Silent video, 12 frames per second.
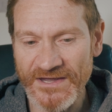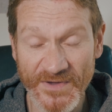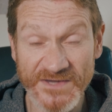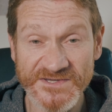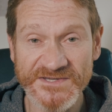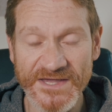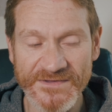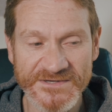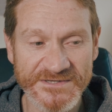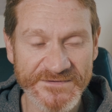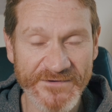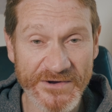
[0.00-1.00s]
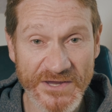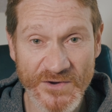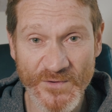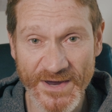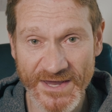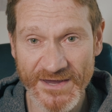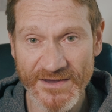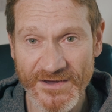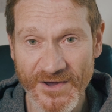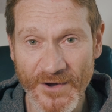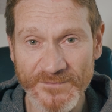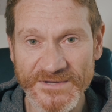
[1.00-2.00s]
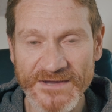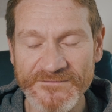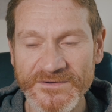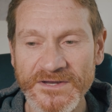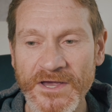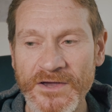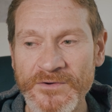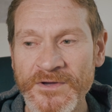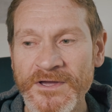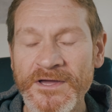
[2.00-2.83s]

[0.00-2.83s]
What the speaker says: But as I say, this is a very quick update video